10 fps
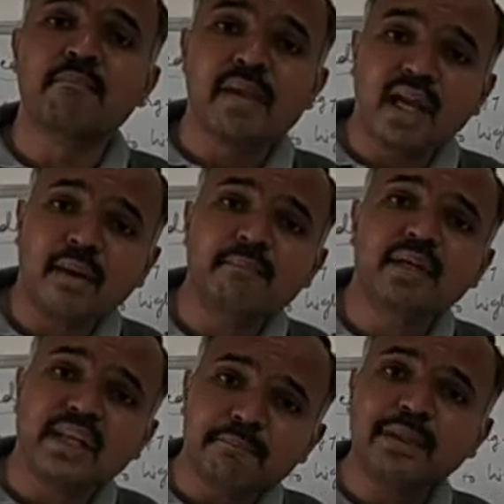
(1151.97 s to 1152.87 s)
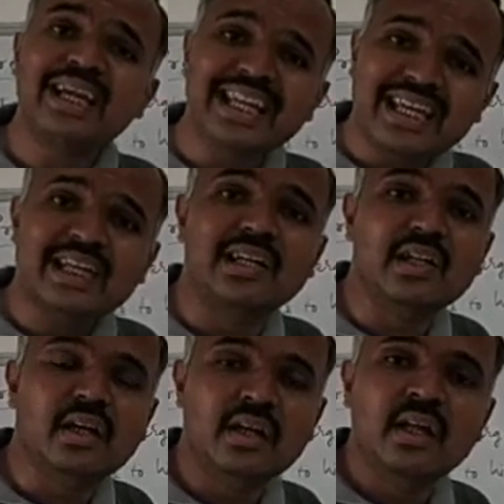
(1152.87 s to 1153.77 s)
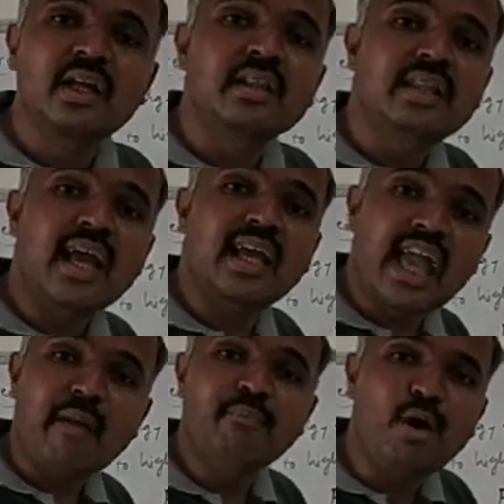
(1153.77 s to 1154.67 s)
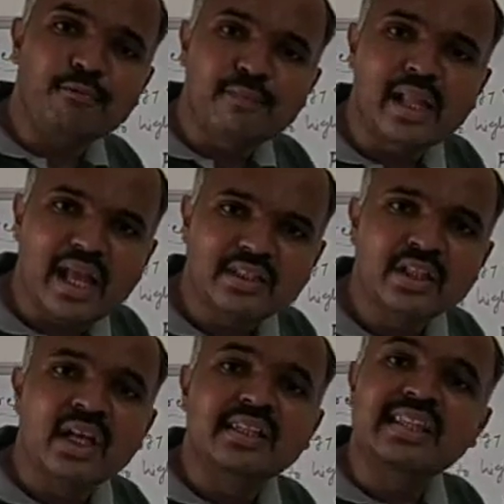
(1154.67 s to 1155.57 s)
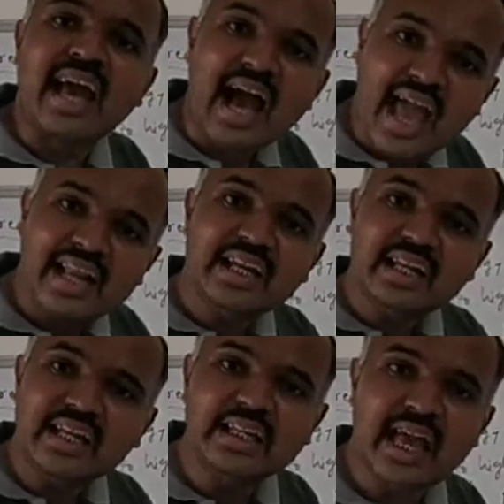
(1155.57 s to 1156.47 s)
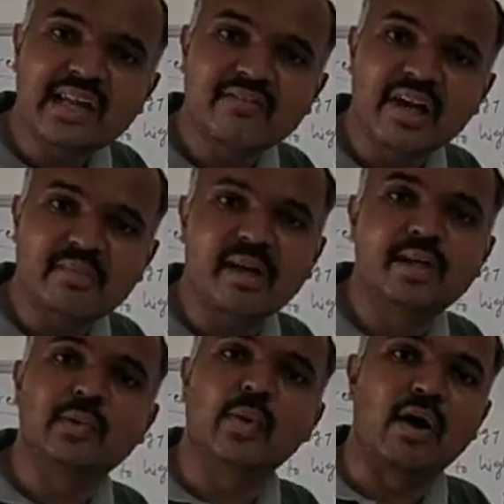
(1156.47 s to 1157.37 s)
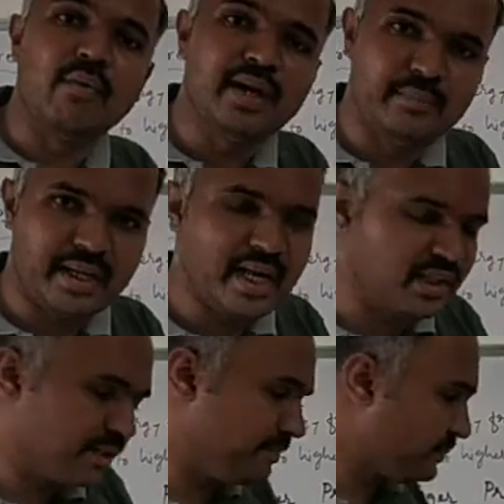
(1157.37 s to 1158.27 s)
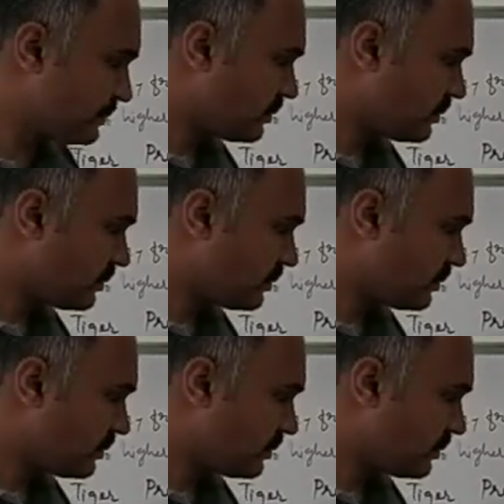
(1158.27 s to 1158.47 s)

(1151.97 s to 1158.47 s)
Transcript: become cryptically colored, they camouflage, they hide in environment to avoid predation.